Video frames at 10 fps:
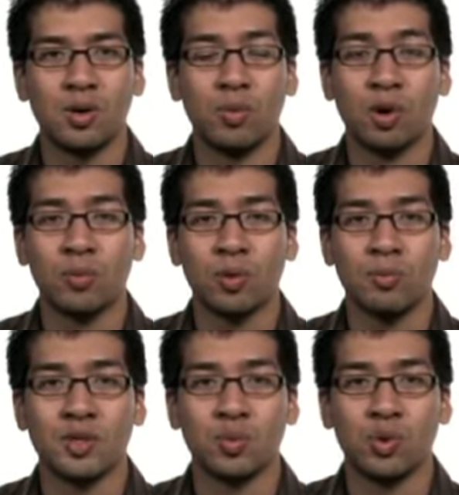Work
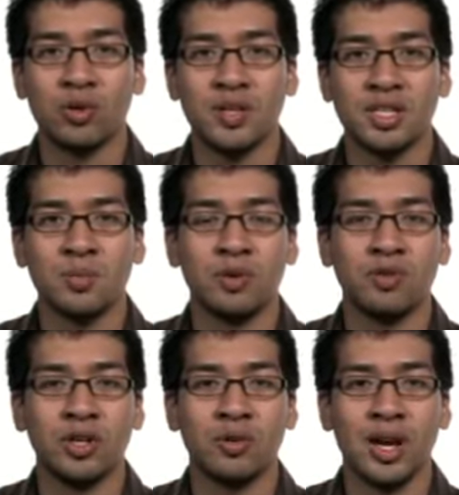permits will need to be
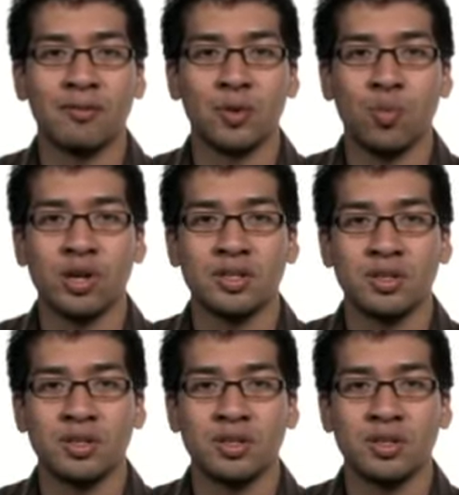renewed every 1